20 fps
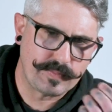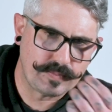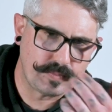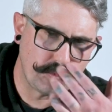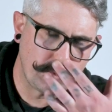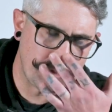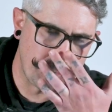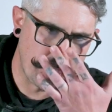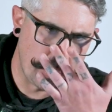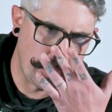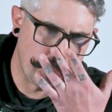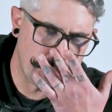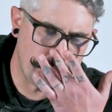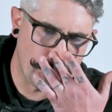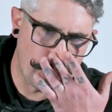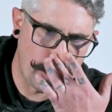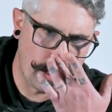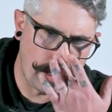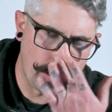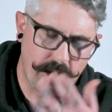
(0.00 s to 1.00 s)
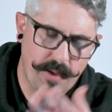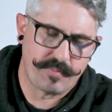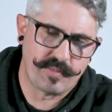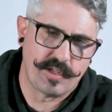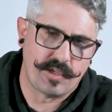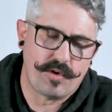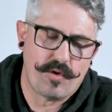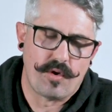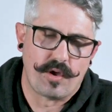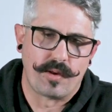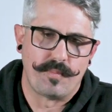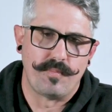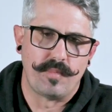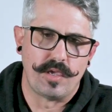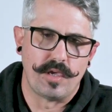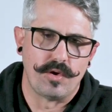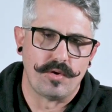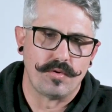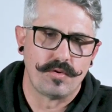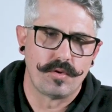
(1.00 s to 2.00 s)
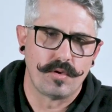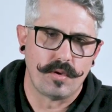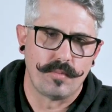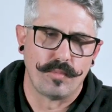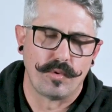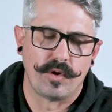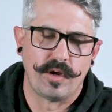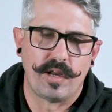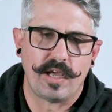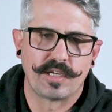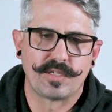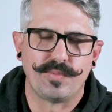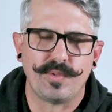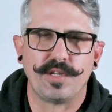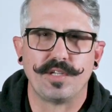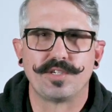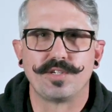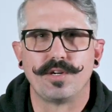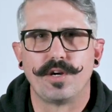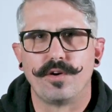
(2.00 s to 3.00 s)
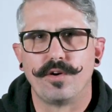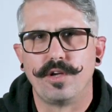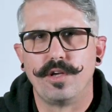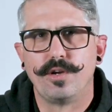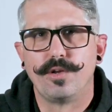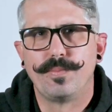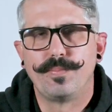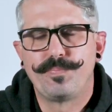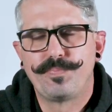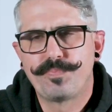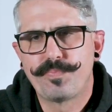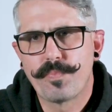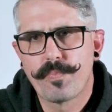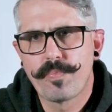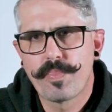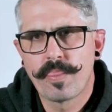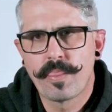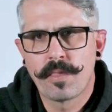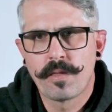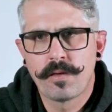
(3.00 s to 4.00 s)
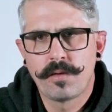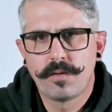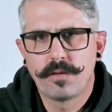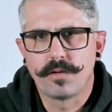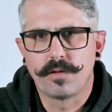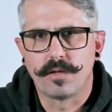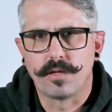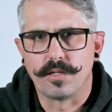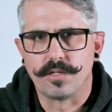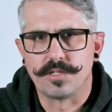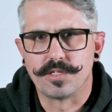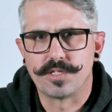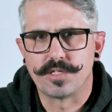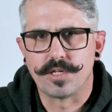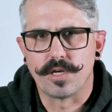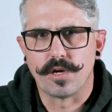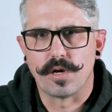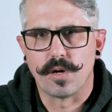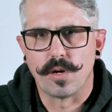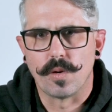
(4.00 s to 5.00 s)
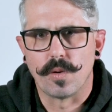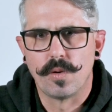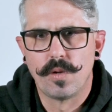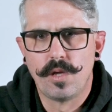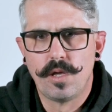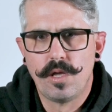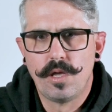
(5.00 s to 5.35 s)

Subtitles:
we started training up to go on a MU, a Marine Expeditionary Unit. And so